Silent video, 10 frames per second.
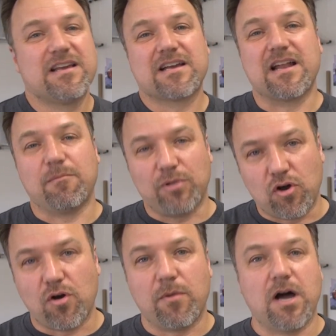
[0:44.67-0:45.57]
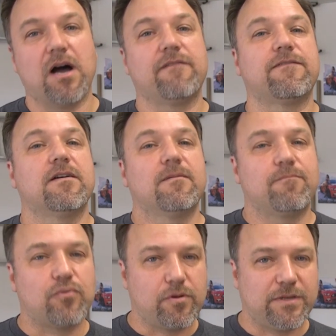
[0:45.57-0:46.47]
kind of blow them off,
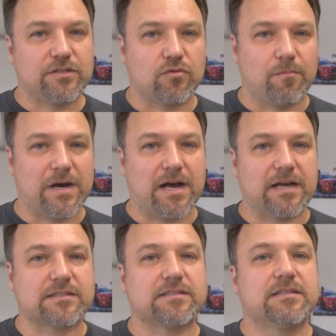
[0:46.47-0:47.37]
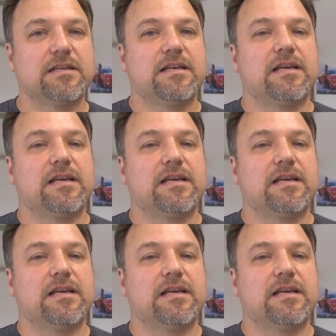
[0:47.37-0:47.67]
put them into a box,